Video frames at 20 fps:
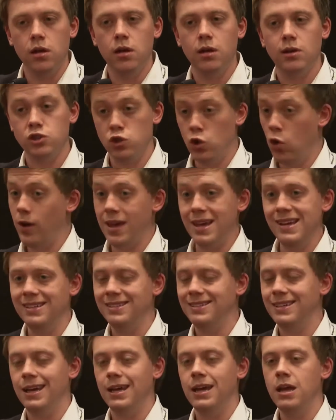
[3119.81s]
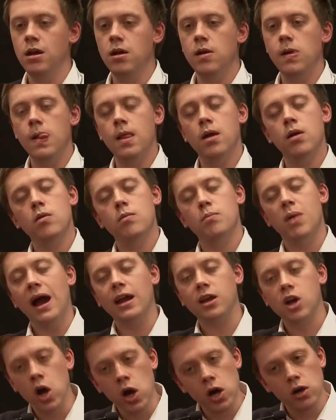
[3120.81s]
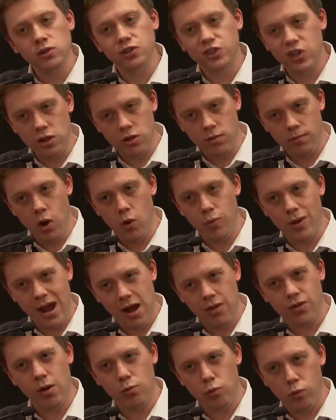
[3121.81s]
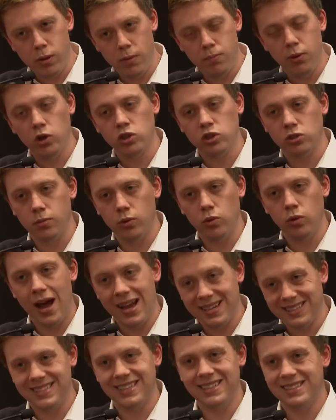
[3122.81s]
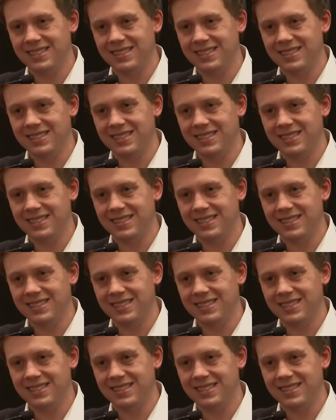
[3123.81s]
It's not easy, but I can't see at the moment how that will be possible as things